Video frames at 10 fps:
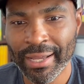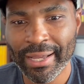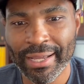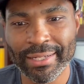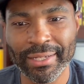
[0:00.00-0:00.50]

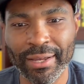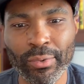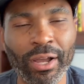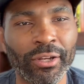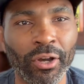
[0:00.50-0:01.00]
And we
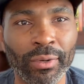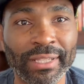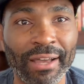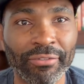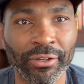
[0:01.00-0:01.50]
all know what
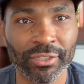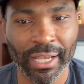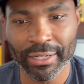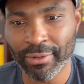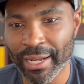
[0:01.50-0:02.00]
that feels
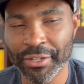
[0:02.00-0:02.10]
like, right?